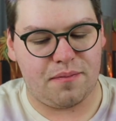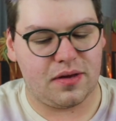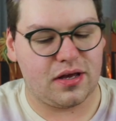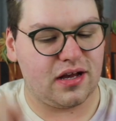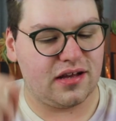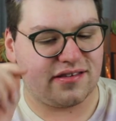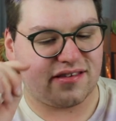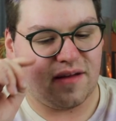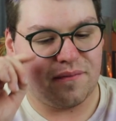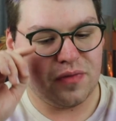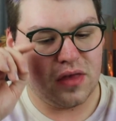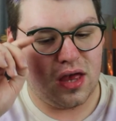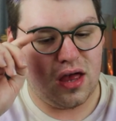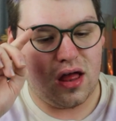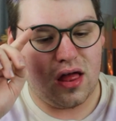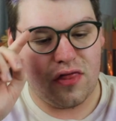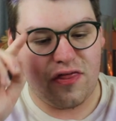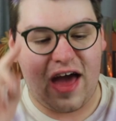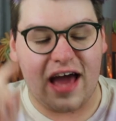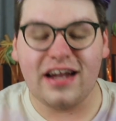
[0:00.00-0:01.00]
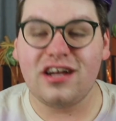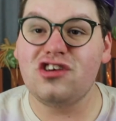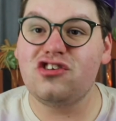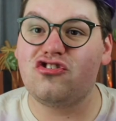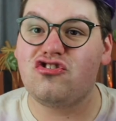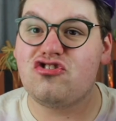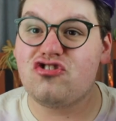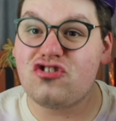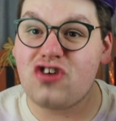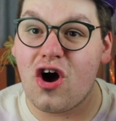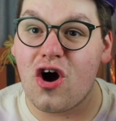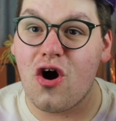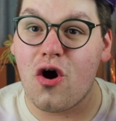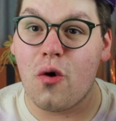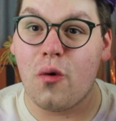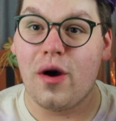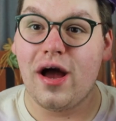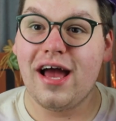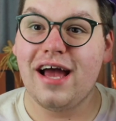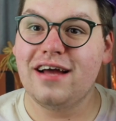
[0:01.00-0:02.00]
Because that is
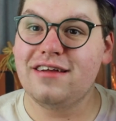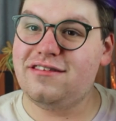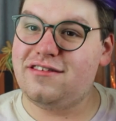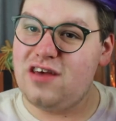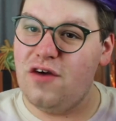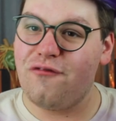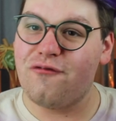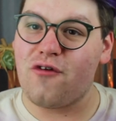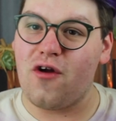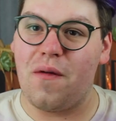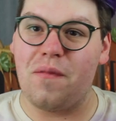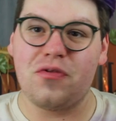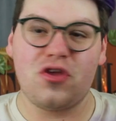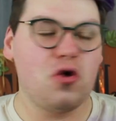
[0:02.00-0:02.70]
so different.